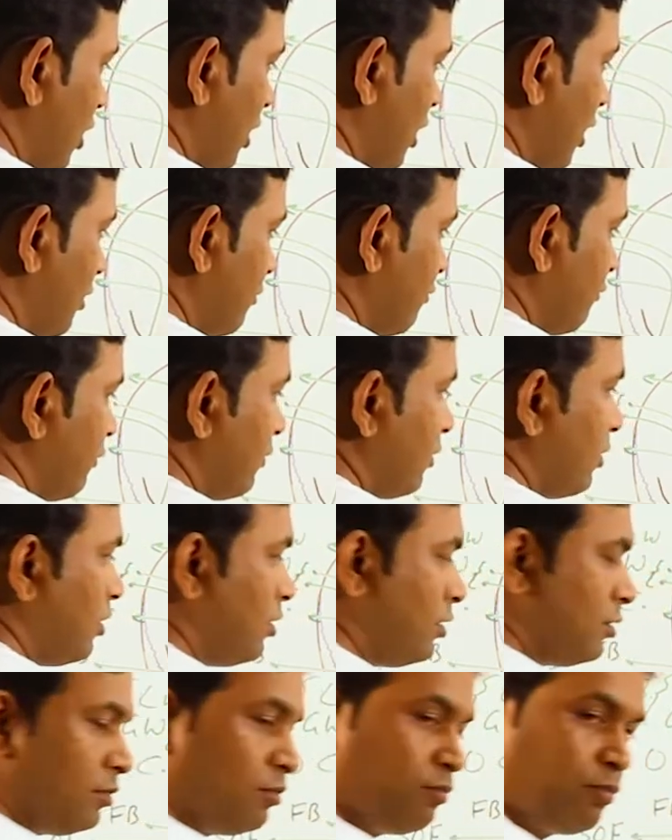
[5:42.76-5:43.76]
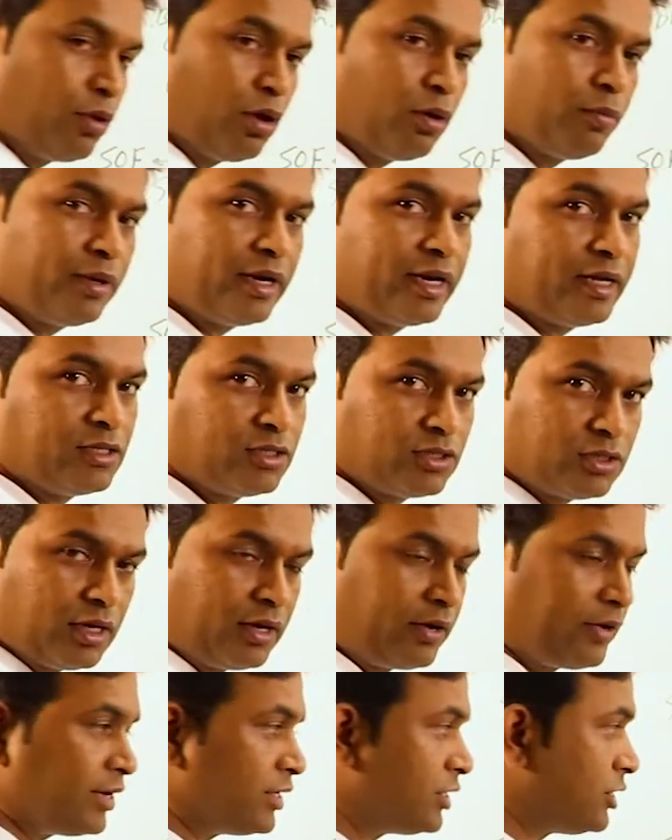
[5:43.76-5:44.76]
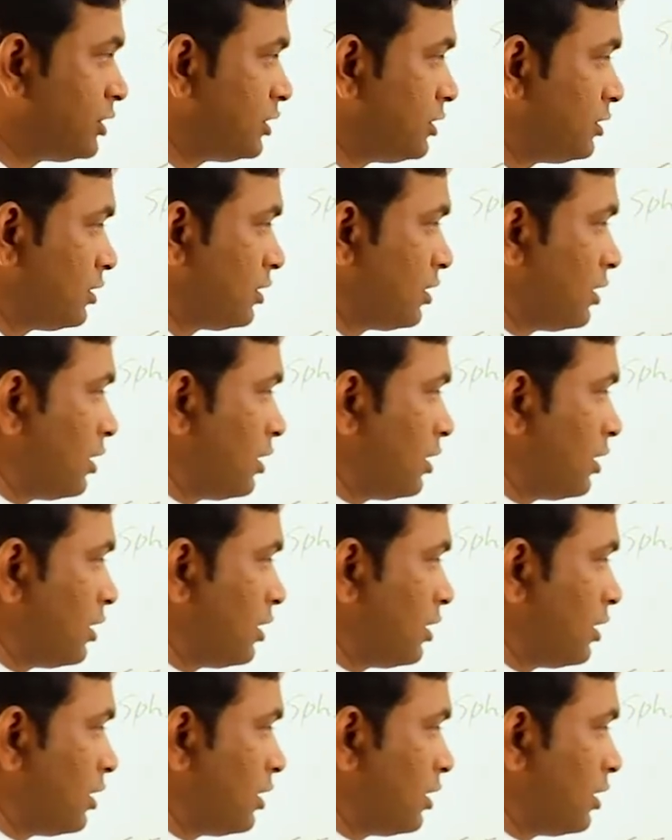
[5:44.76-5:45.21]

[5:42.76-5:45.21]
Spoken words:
of prominence, a ridge.